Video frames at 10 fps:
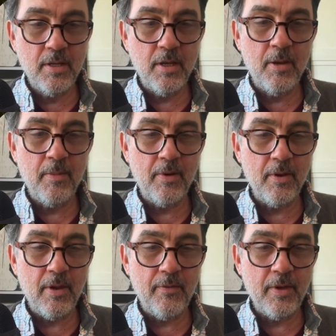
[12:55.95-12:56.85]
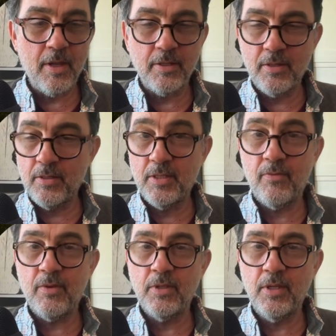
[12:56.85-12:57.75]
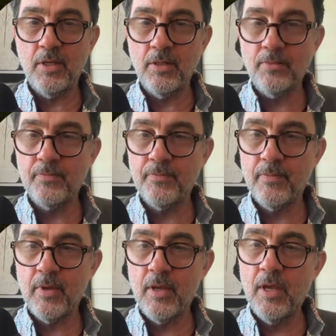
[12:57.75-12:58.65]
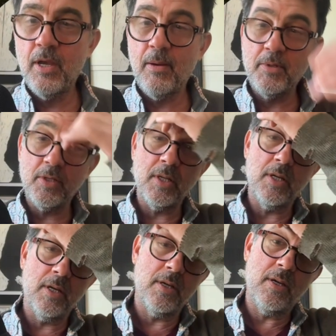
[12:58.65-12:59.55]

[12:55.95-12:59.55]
I've got several here. I'm just going to